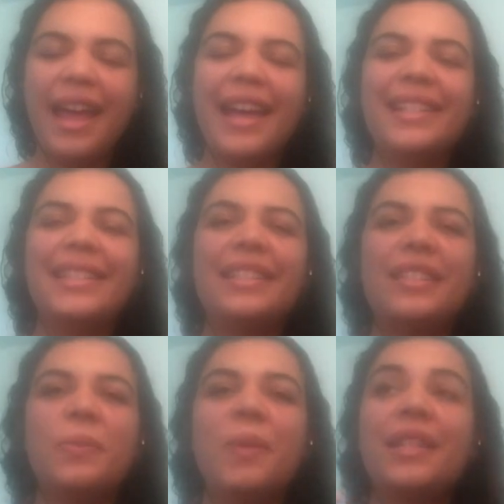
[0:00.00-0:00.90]
and
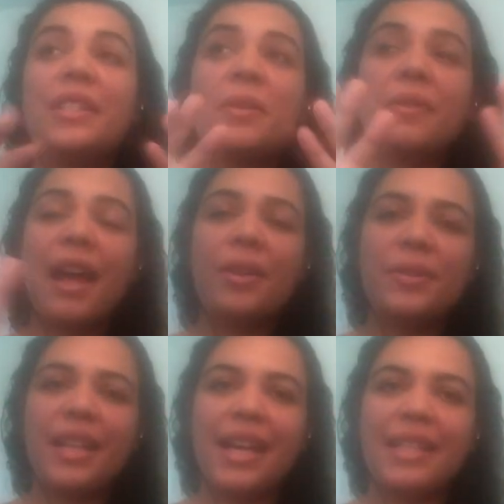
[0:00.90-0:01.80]
it's what's
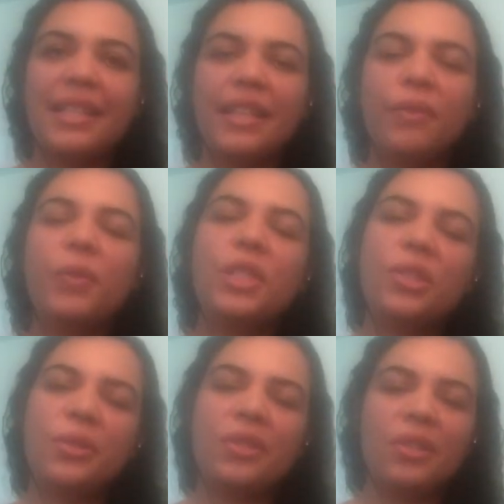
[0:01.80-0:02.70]
around us if we
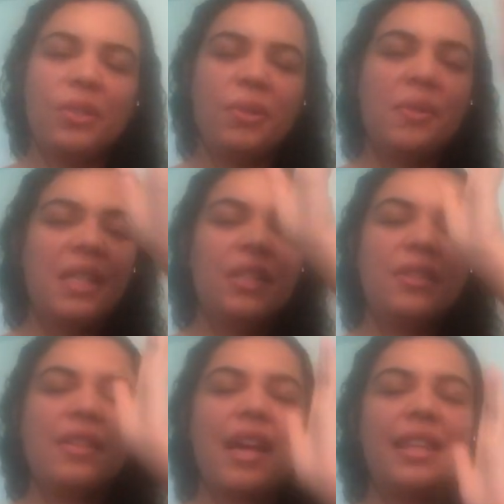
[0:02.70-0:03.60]
choose to tune
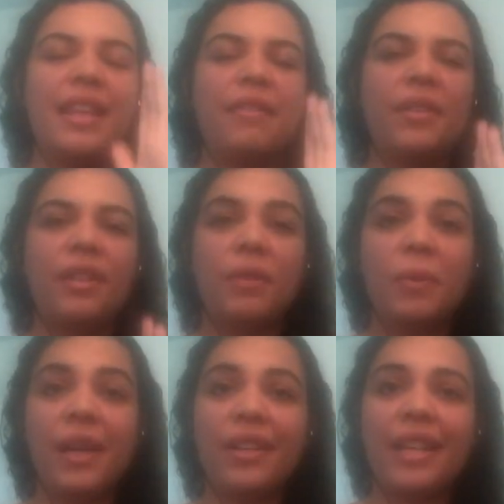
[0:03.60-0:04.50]
into that level of
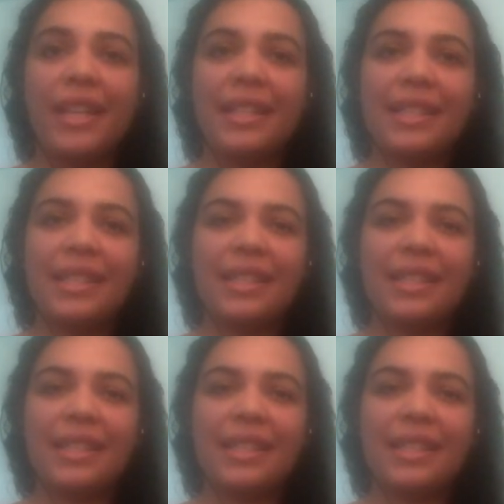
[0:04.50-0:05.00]
awareness.